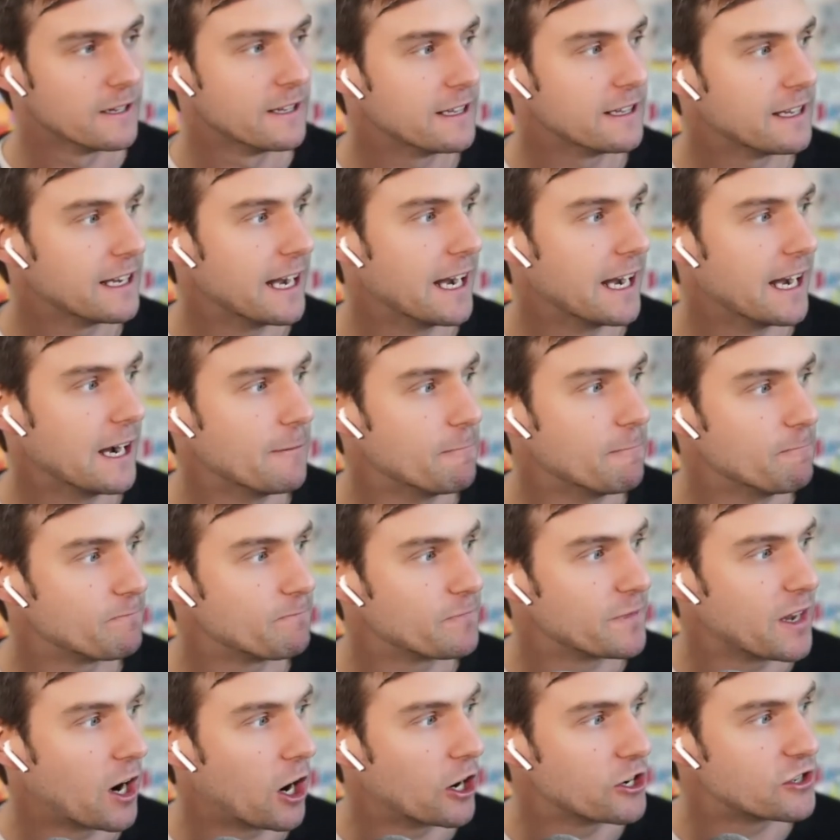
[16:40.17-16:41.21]
um,
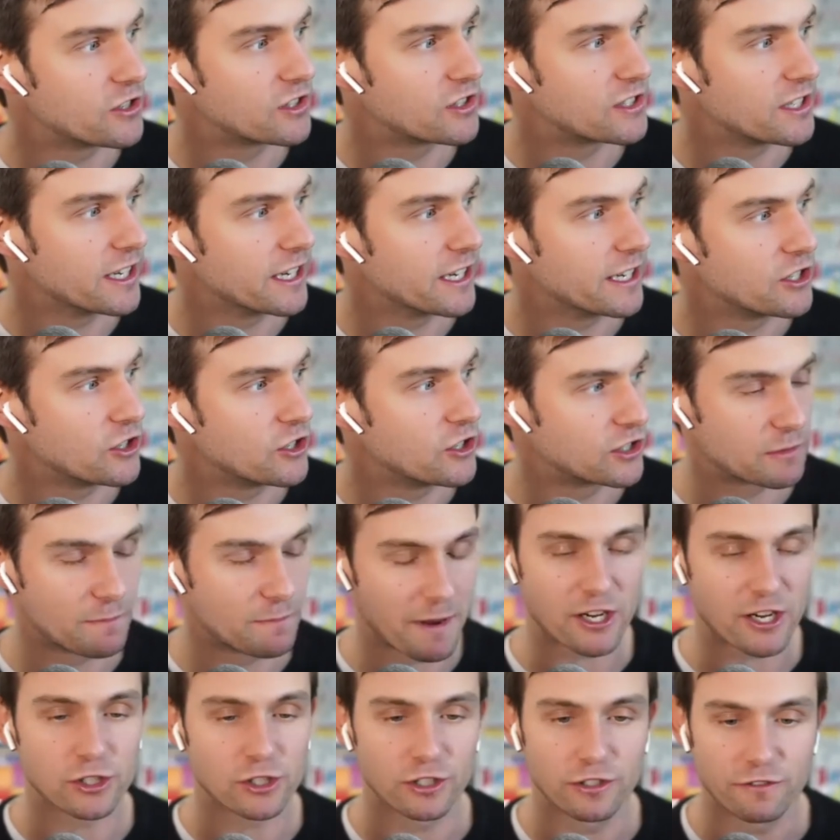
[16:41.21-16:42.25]
are just uh, just
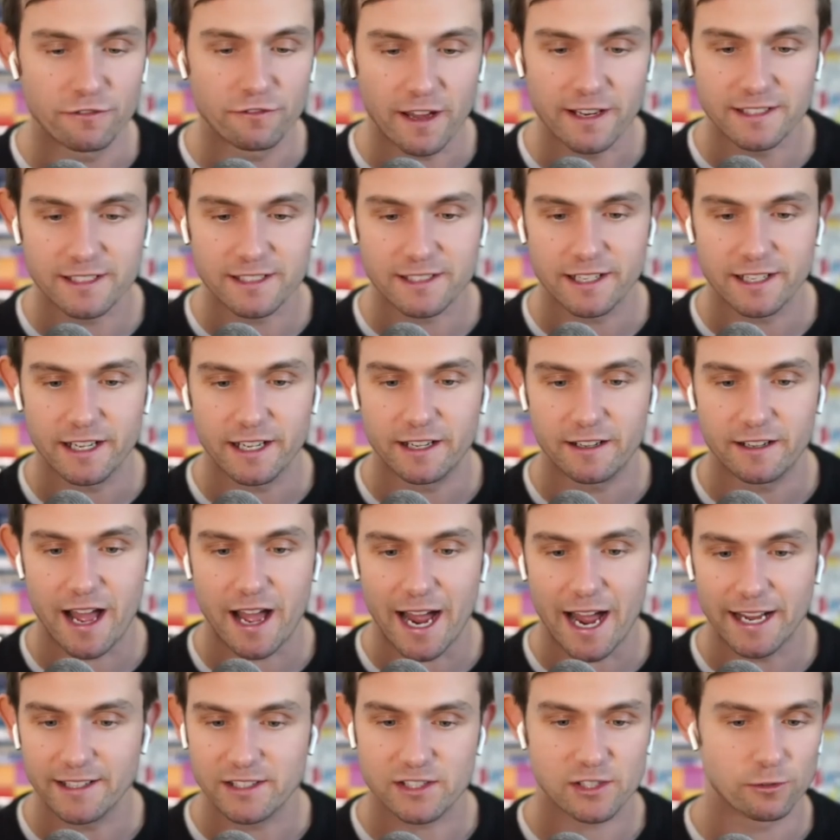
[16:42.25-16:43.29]
special event uh,
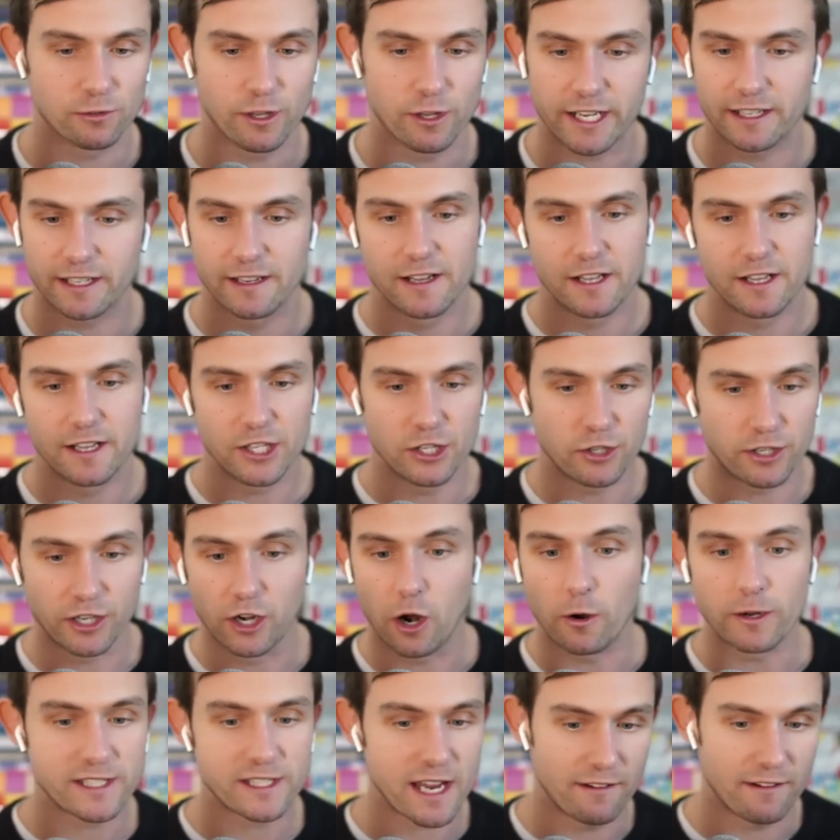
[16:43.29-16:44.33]
ads so like you can
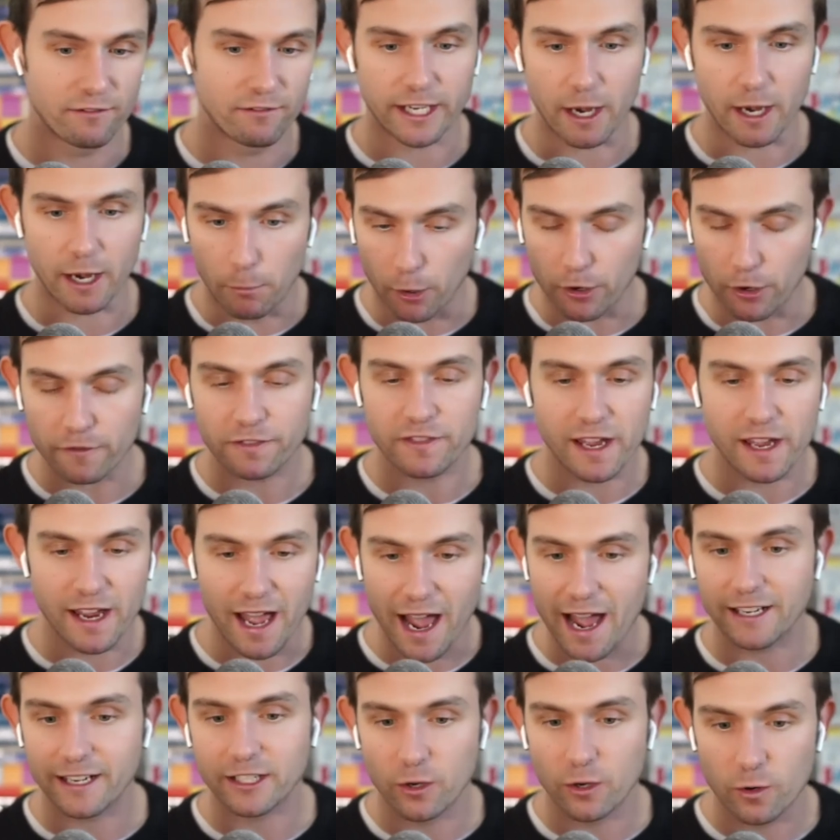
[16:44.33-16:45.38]
always have like a birthday
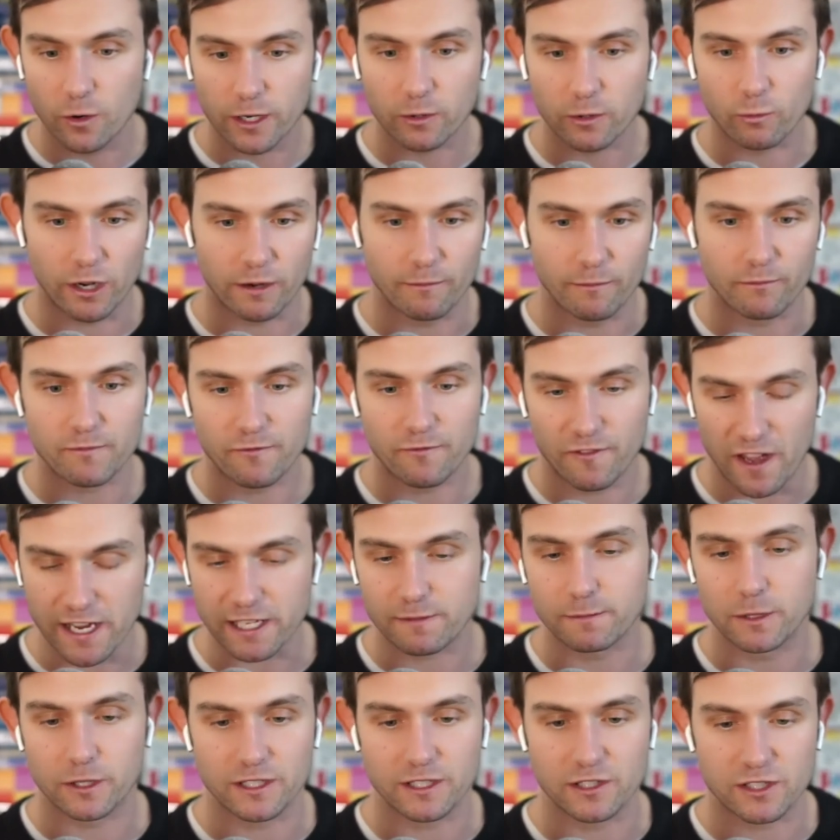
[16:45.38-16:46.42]
ad going where
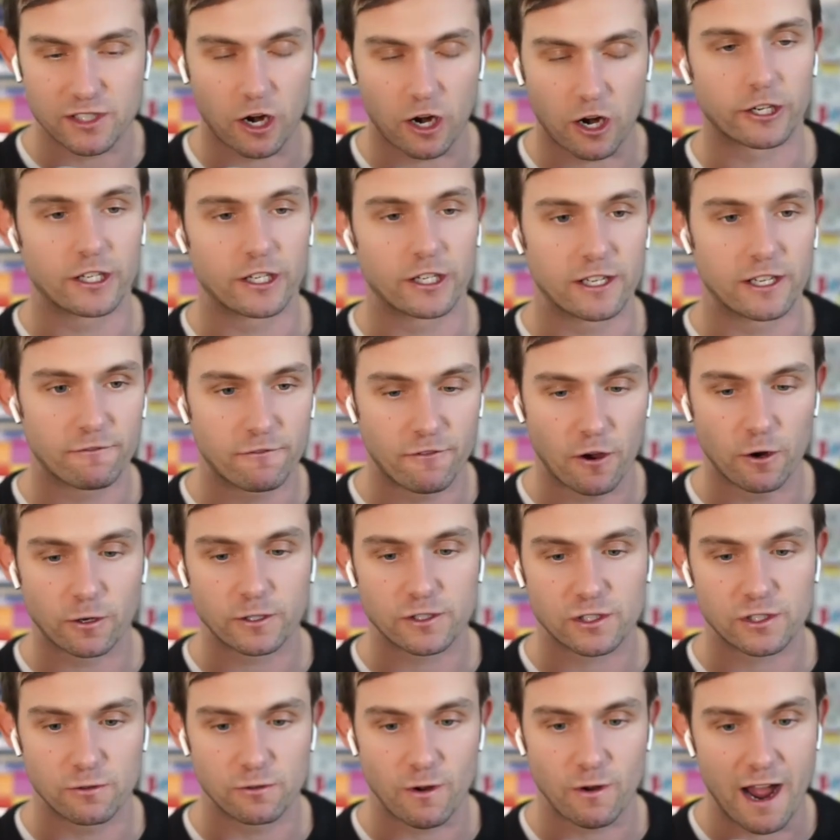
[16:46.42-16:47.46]
facebook is targeting folks
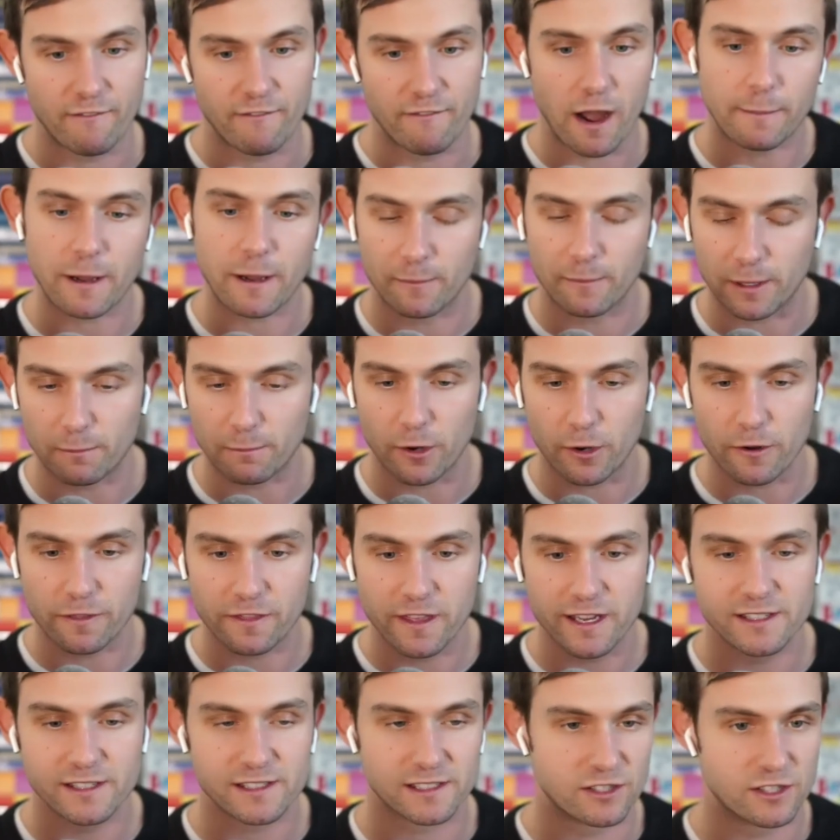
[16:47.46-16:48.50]
who have upcoming
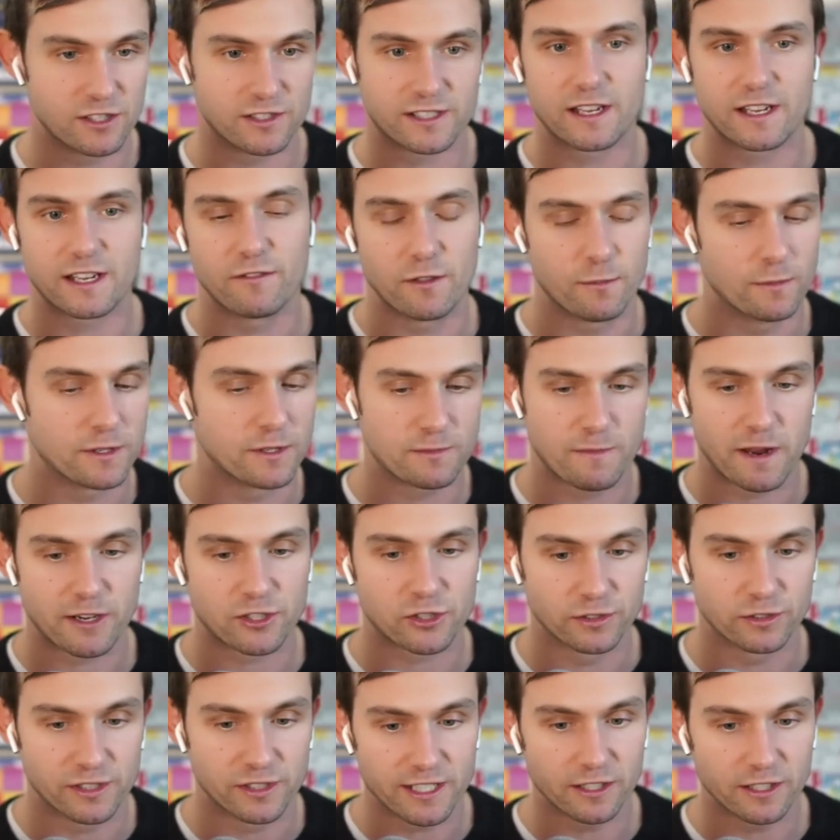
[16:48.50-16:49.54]
birthdays and just give them a
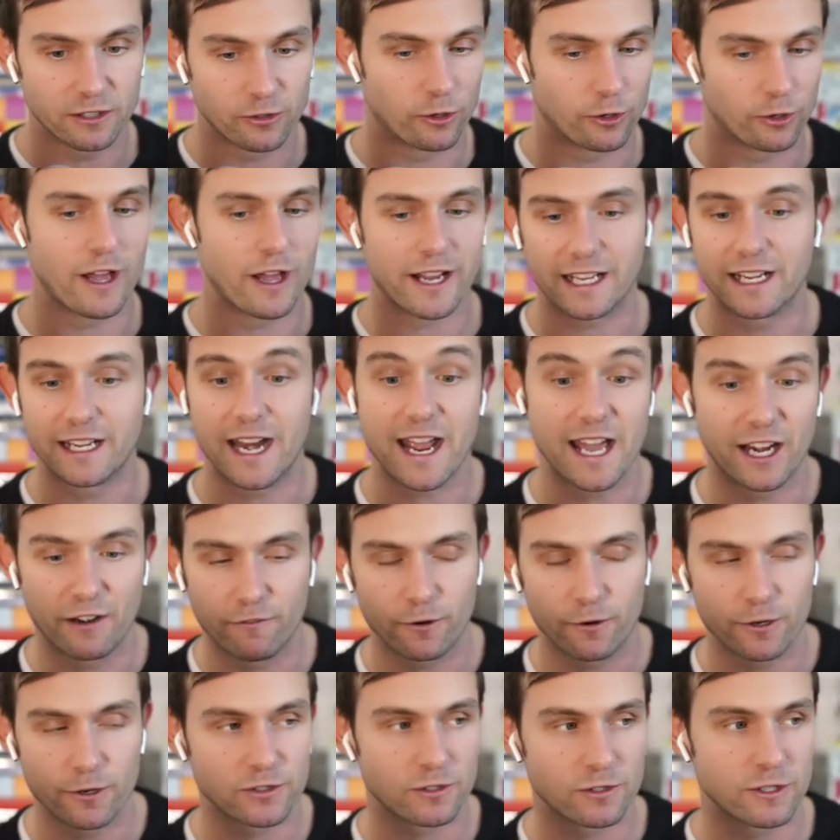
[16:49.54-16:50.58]
special deal or like an
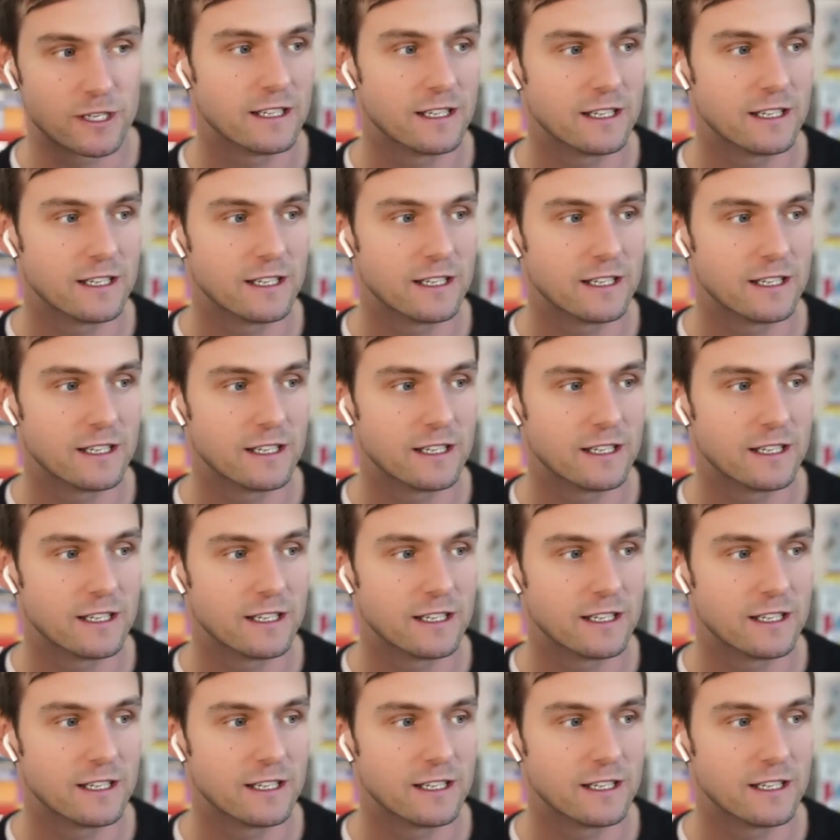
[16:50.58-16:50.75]
anniversary